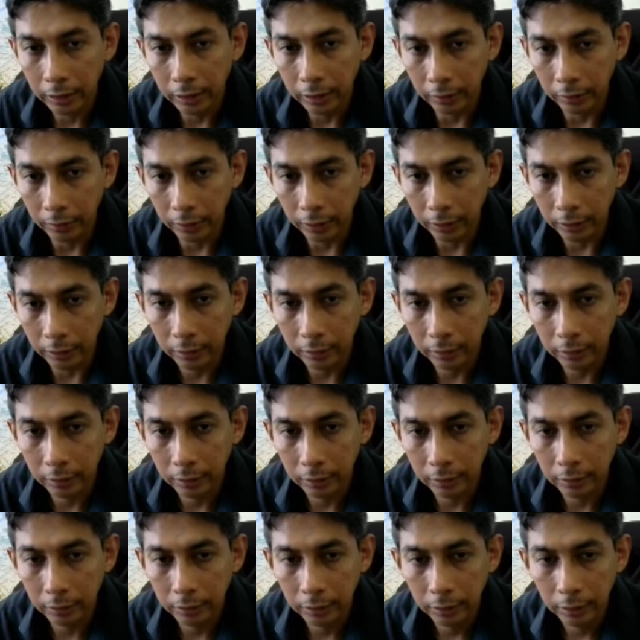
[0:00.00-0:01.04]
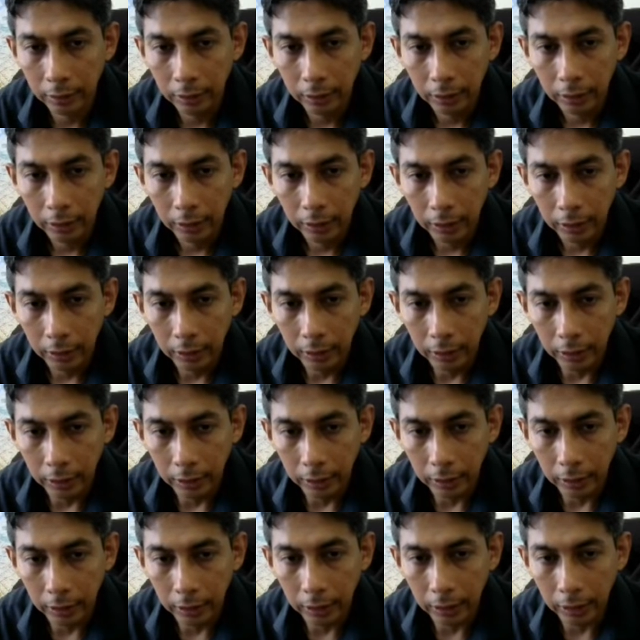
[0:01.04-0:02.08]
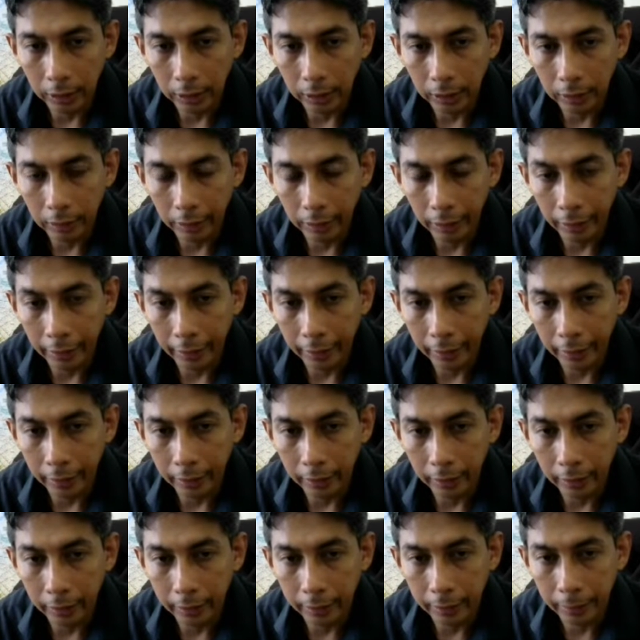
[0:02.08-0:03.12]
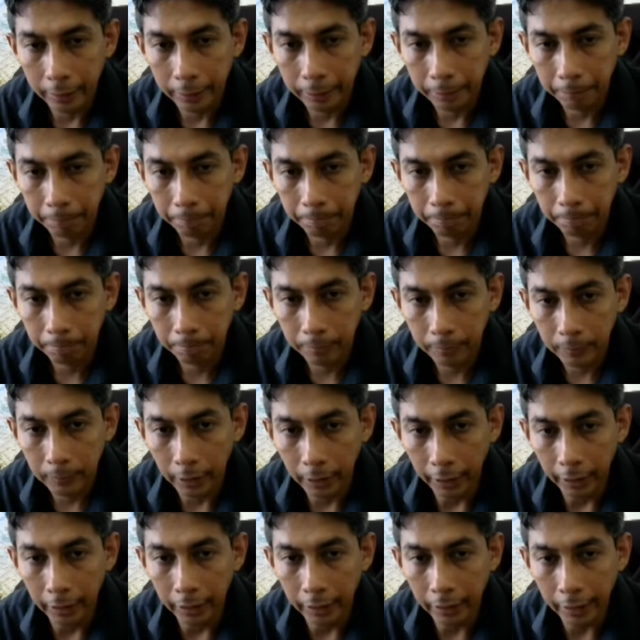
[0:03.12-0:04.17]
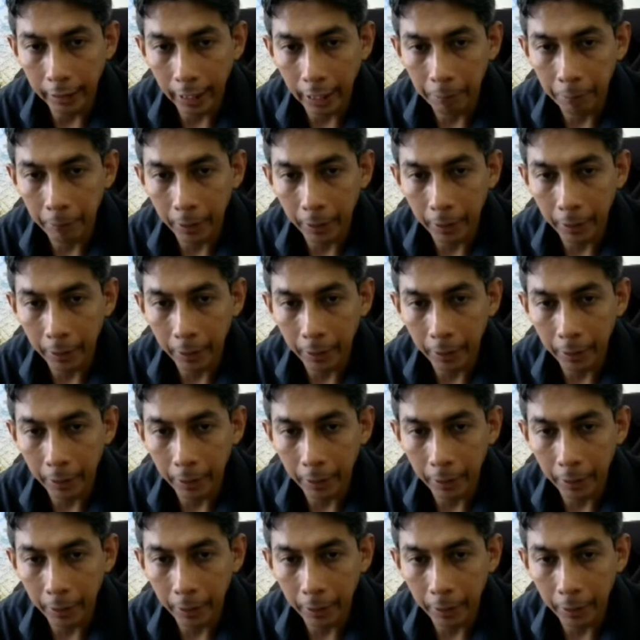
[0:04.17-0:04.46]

right? And in the